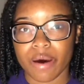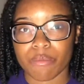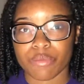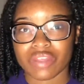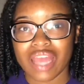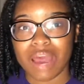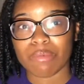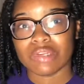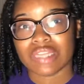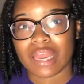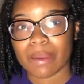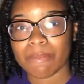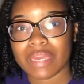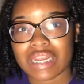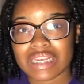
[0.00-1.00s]
with having
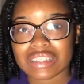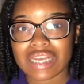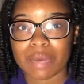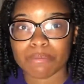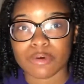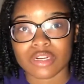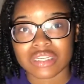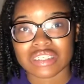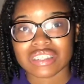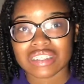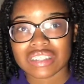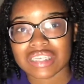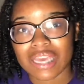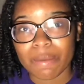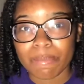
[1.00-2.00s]
diabetes, I'm going to
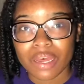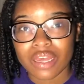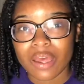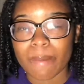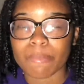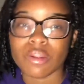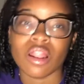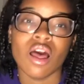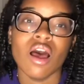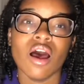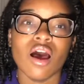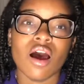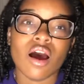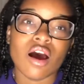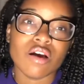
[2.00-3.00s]
skip a couple
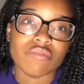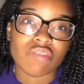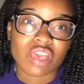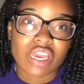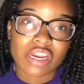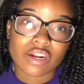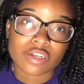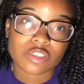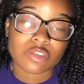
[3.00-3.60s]
of years.